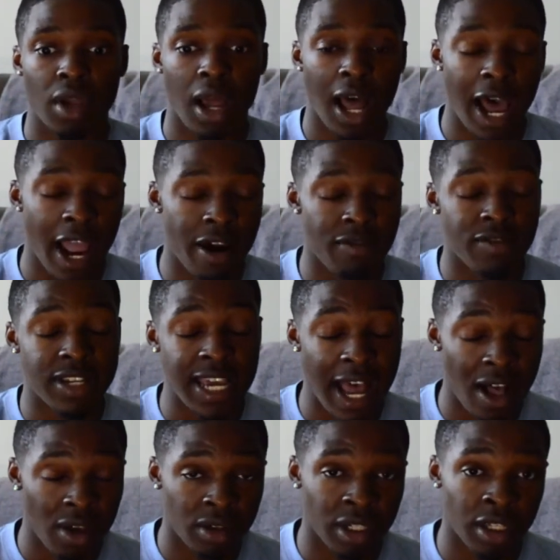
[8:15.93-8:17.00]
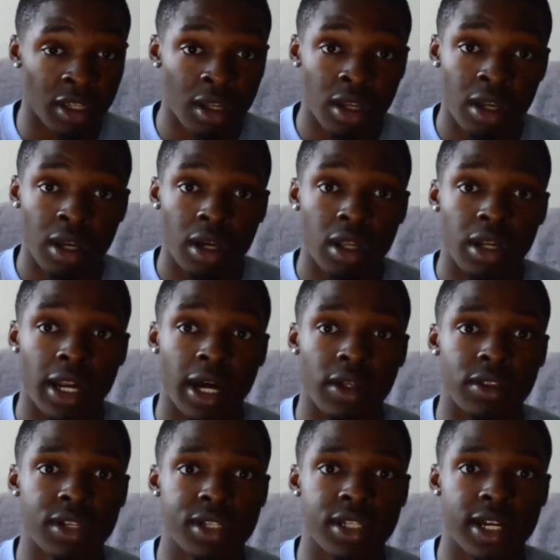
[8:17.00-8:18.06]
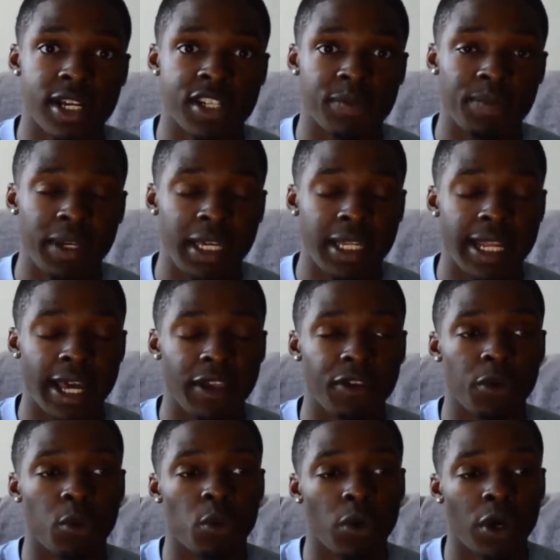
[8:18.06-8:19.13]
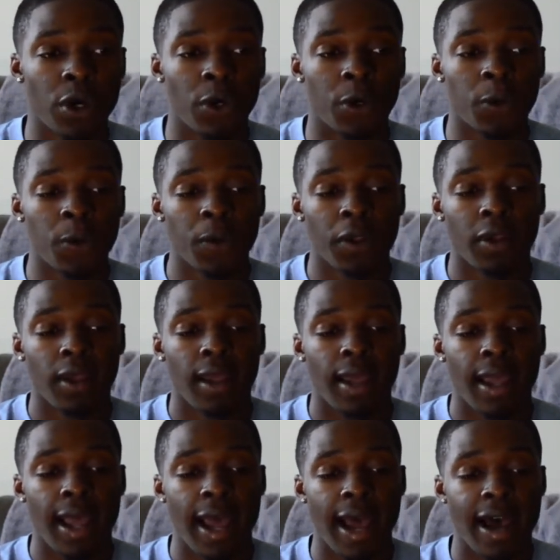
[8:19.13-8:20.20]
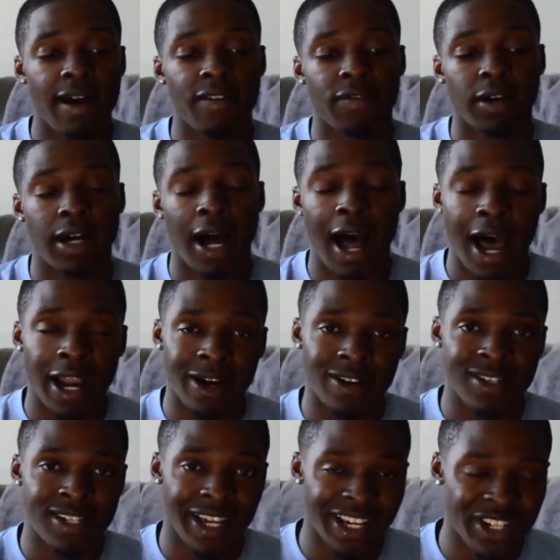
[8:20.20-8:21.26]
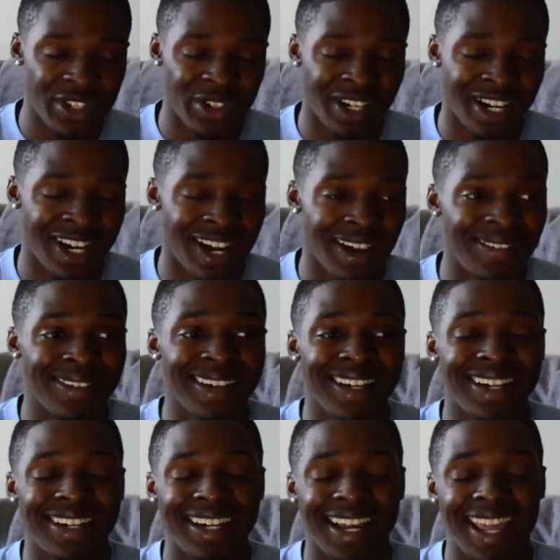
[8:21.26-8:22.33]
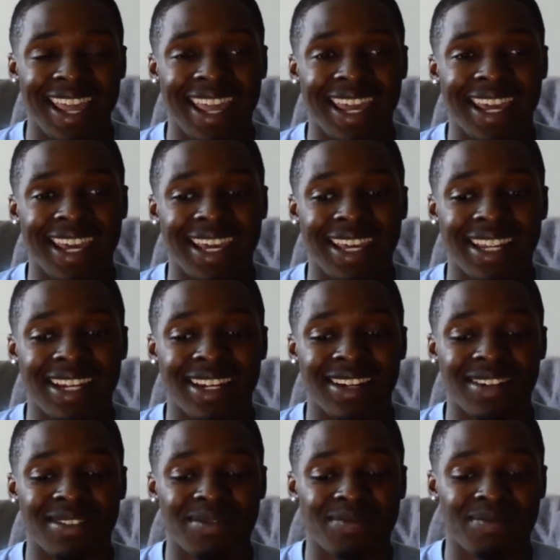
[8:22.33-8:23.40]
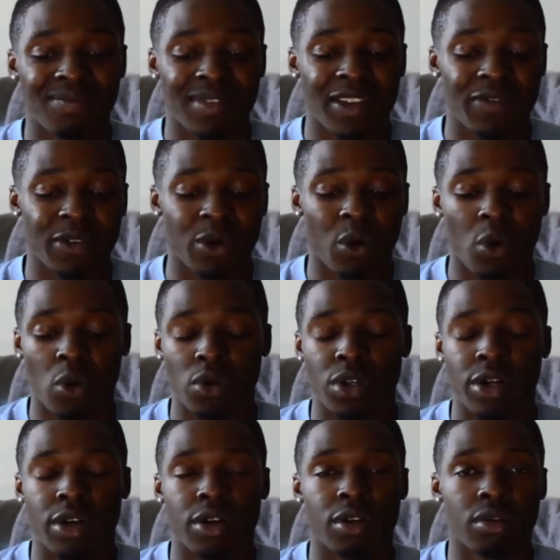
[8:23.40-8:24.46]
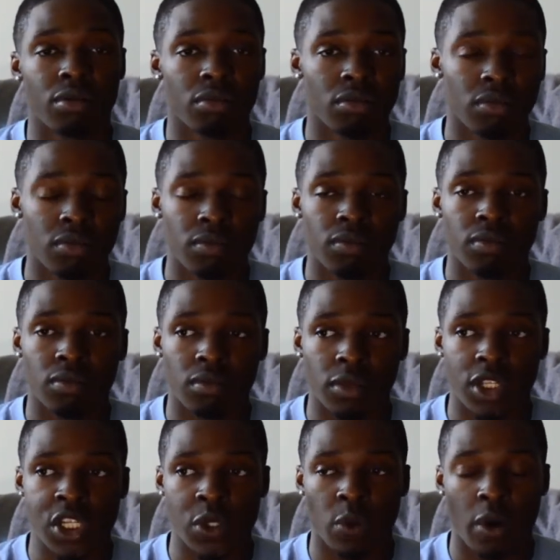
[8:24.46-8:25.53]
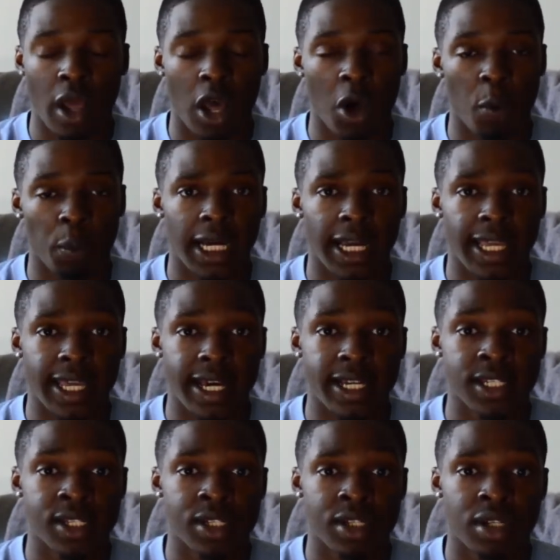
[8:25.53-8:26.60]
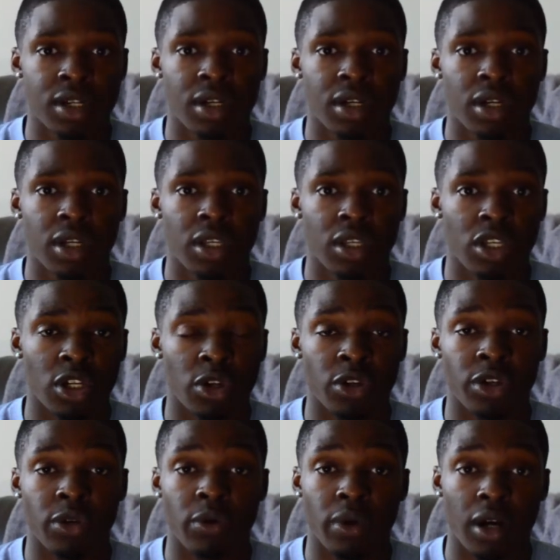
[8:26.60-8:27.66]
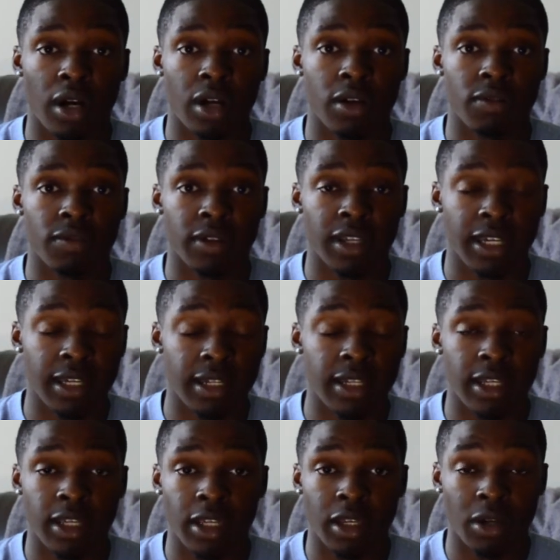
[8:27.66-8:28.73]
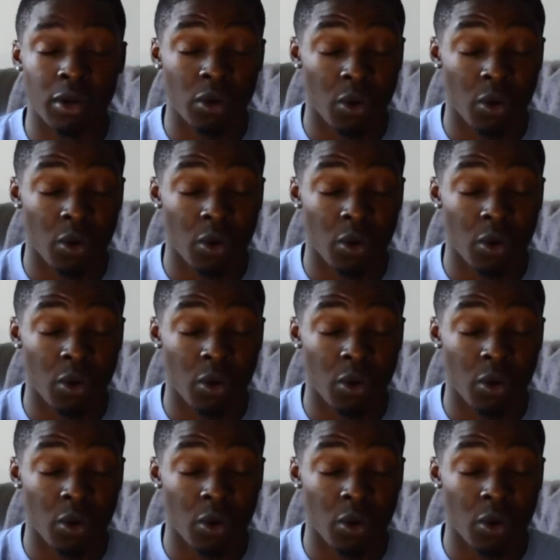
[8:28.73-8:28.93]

higher vitality. Now, this does mean that you will have a higher sex drive, and if you're older, this will help, I guess, cure you of ED